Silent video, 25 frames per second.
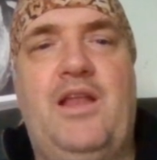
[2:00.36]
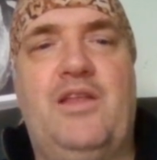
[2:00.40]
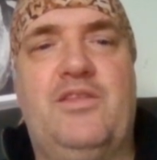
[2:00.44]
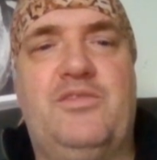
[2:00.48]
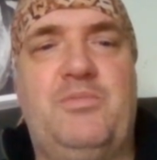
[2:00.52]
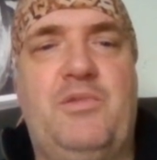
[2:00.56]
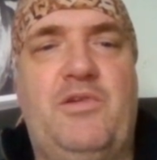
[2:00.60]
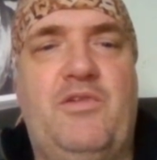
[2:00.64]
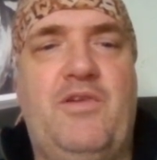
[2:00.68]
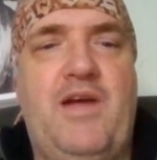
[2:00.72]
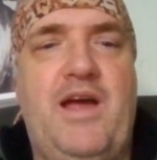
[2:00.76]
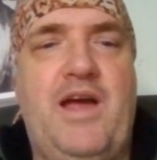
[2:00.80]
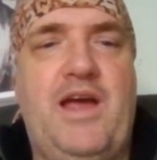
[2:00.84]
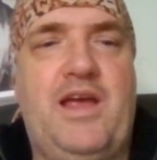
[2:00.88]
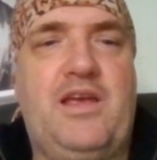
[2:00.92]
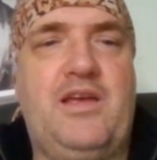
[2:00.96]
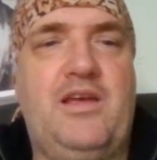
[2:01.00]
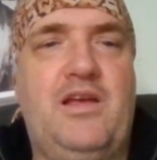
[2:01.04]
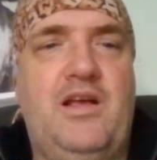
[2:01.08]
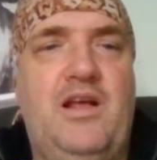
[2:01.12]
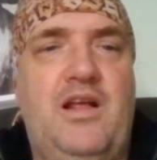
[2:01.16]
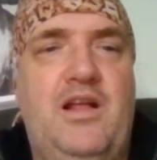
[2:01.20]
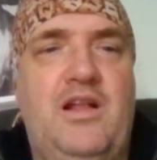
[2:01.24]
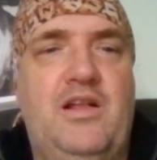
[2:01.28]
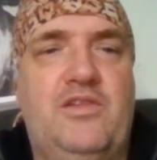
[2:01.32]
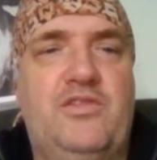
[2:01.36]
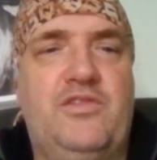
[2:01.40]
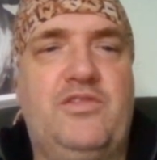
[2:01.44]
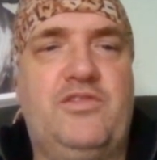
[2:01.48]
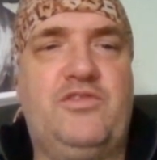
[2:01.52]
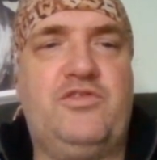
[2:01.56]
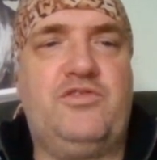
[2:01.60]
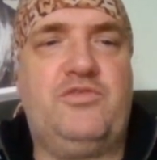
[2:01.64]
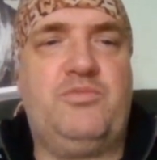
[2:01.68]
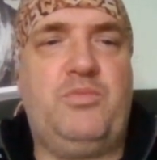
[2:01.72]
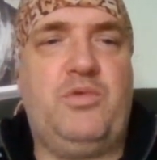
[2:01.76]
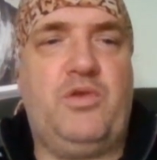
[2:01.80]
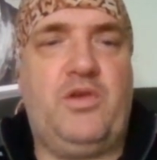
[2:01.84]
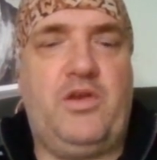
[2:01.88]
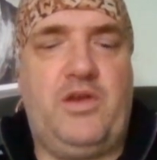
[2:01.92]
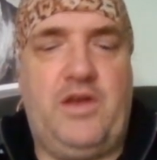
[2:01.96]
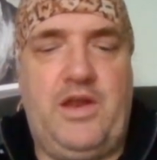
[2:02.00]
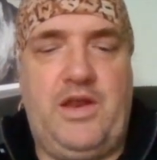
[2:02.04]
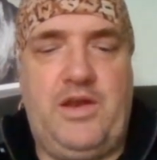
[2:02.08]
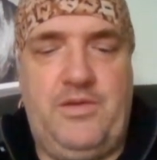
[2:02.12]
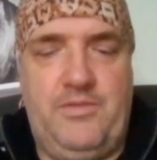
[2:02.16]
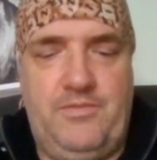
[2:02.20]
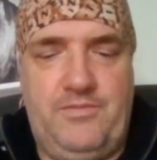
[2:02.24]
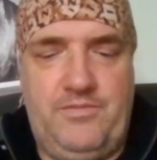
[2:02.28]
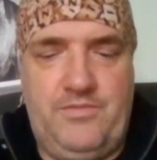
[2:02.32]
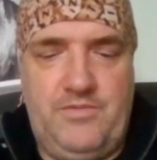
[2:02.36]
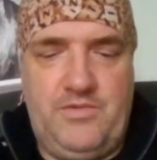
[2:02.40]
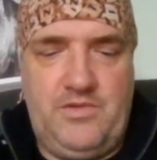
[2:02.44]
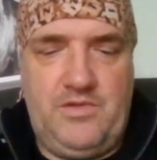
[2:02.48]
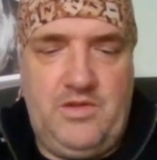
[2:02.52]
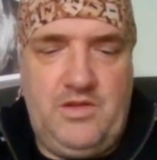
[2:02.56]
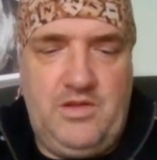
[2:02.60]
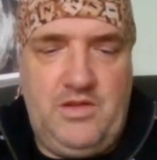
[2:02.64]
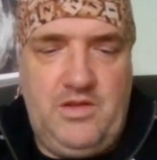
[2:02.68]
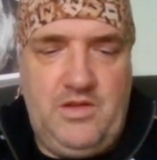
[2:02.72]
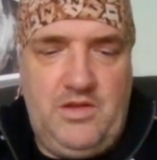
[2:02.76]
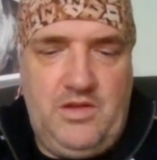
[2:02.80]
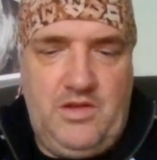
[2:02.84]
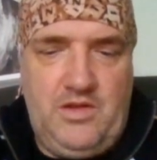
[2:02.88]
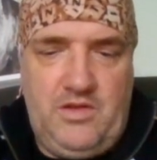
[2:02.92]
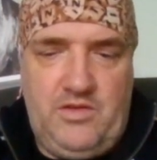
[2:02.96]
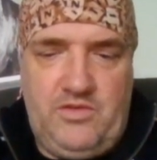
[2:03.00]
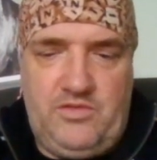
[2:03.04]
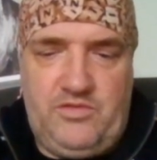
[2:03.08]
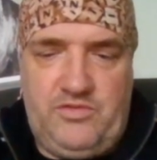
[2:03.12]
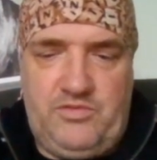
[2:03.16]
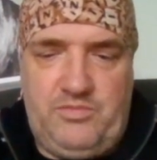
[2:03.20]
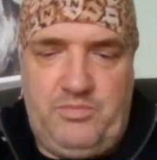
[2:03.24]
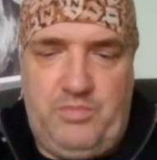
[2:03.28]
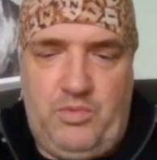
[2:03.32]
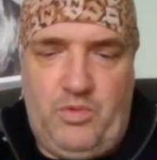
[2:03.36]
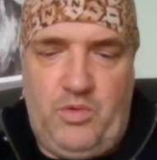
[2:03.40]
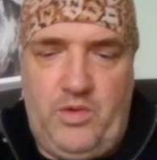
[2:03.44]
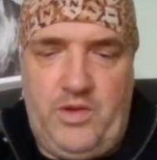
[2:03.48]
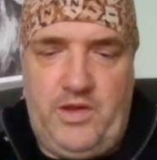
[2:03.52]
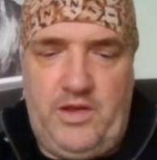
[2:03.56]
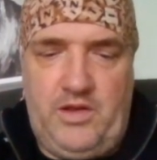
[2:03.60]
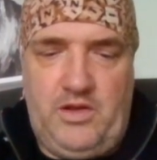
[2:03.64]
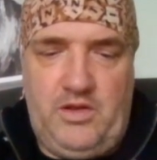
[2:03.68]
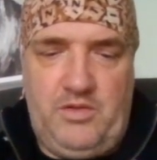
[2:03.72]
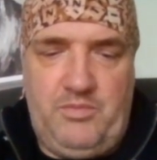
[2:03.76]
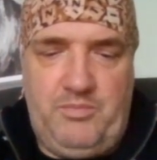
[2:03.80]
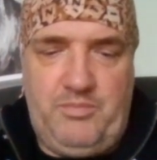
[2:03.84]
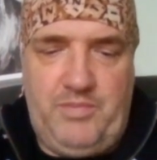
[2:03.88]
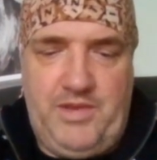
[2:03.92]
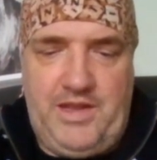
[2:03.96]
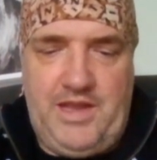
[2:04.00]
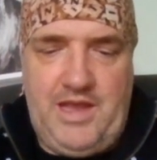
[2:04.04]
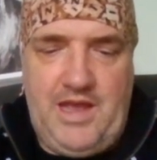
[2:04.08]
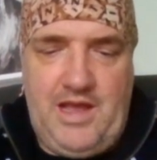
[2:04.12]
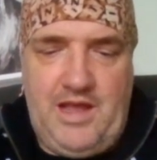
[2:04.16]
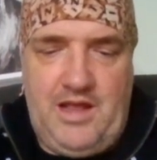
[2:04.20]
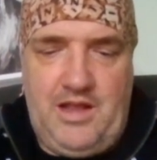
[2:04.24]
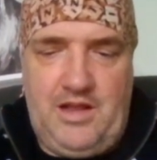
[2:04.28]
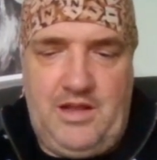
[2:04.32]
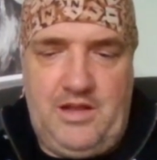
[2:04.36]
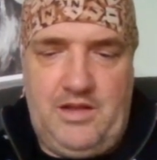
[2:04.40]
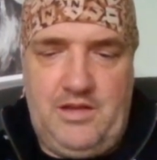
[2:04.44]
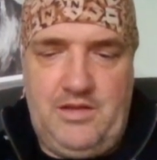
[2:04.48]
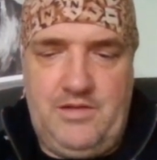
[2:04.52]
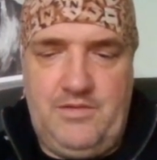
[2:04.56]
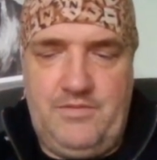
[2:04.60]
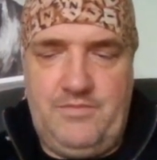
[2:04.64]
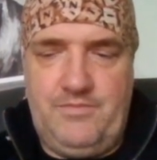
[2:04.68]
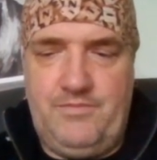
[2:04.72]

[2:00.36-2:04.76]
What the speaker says: is my rack. I'll just put it in. Spoil BL.